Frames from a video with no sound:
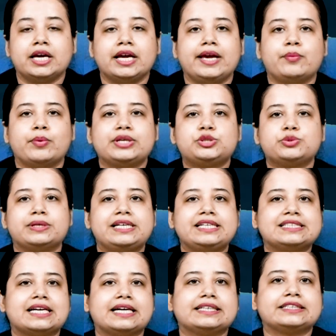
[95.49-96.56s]
Eventually,
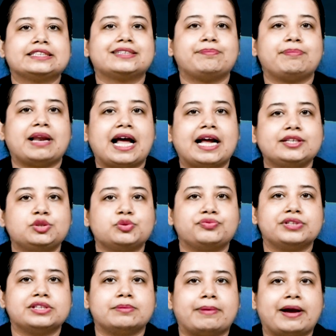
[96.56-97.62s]
scientists plan to
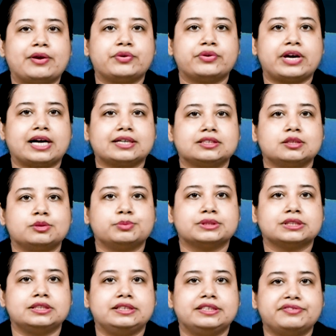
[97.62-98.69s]
fill the bioreactor
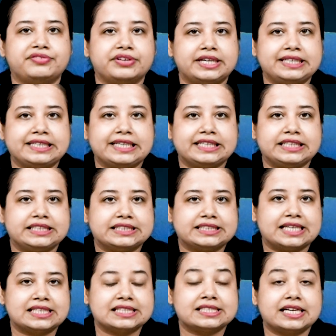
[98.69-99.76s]
with different kidney
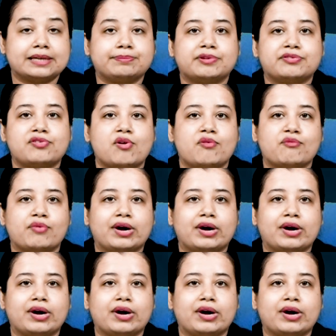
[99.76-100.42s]
cells that perform